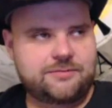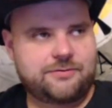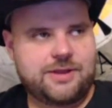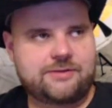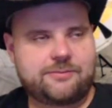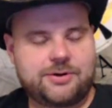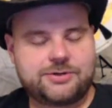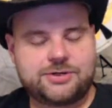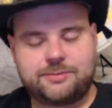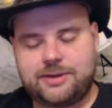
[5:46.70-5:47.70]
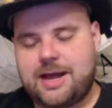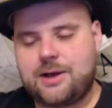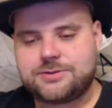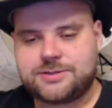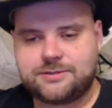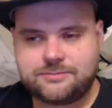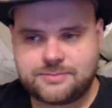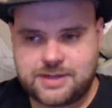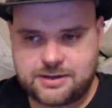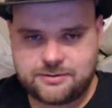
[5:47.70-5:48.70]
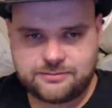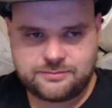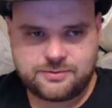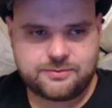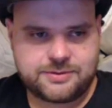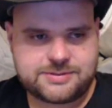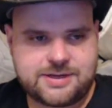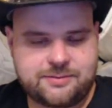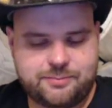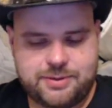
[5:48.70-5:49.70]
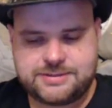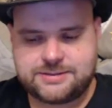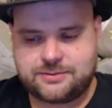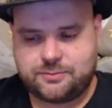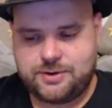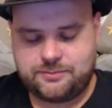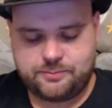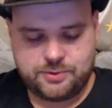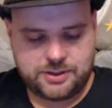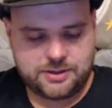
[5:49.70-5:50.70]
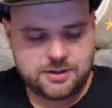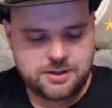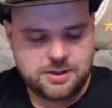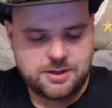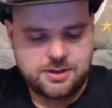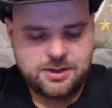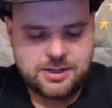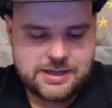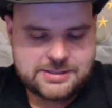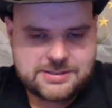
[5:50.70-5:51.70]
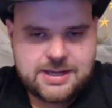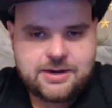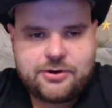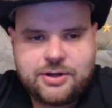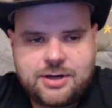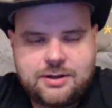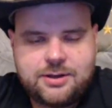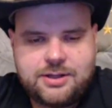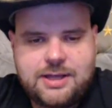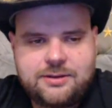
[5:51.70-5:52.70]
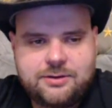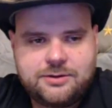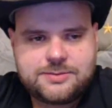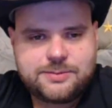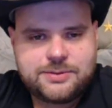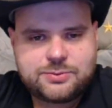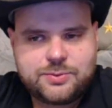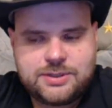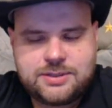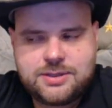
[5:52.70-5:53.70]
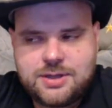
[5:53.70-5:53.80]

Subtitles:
for lack of a better term, like a housing kind of. Well, that's kind of the basic way of putting it. And it has a hand crank on it, like a Gatling gun. It's pretty sweet.